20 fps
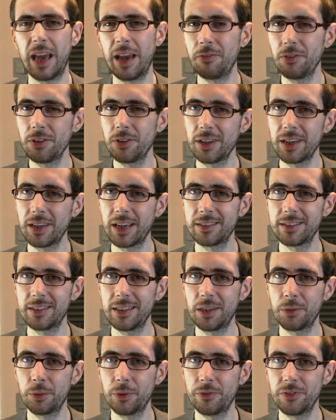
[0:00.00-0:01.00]
Everything gets an
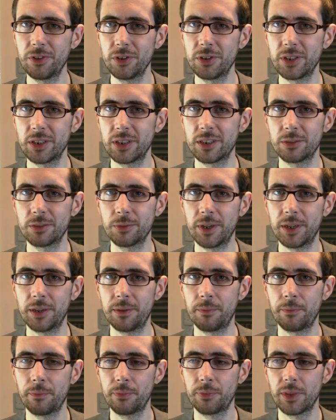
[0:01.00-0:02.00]
equal footing as
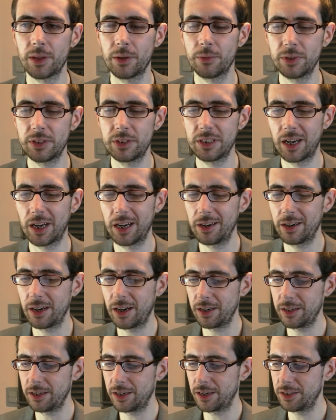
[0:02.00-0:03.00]
well, which I,
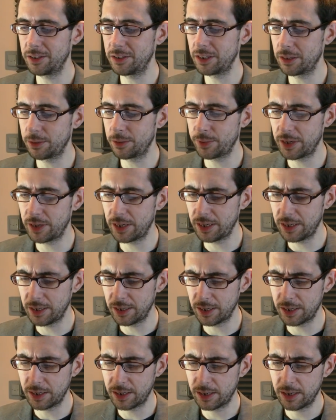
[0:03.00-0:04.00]
I, I
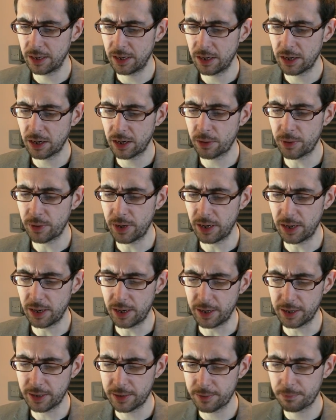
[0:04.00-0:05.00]
genuinely uh, quite
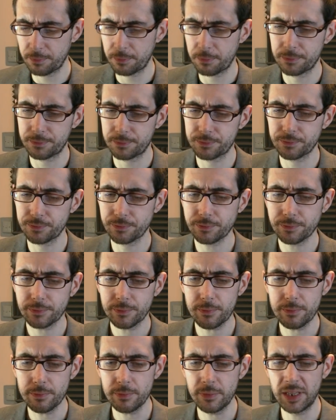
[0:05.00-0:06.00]
like.
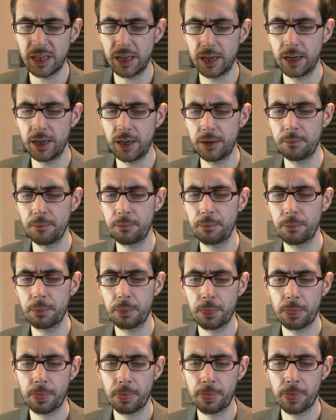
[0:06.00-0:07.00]
Um,
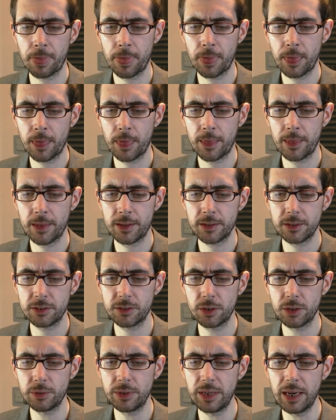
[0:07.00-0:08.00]

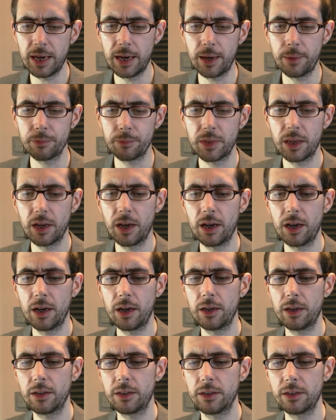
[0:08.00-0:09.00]
so yeah,
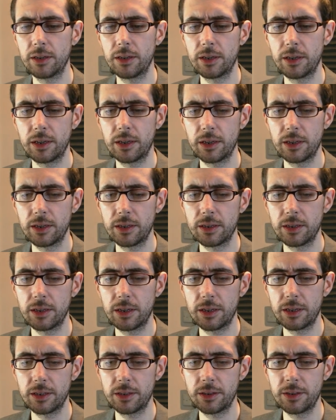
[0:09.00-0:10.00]
uh,
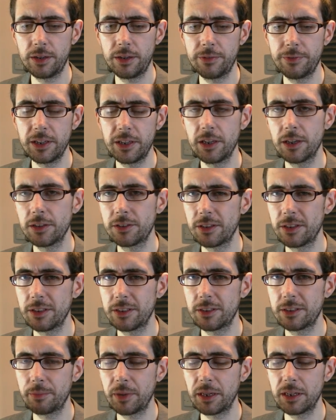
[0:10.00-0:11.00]
the videos that
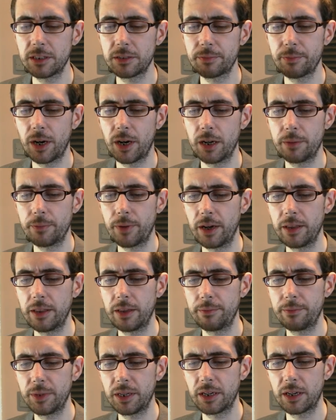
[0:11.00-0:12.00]
this has been inspired by,
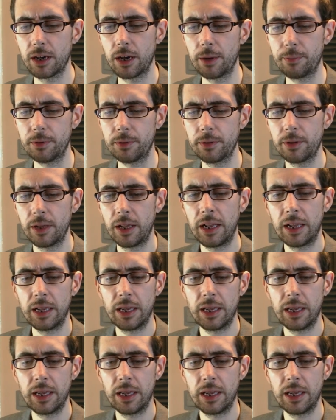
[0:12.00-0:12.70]
there have been a couple.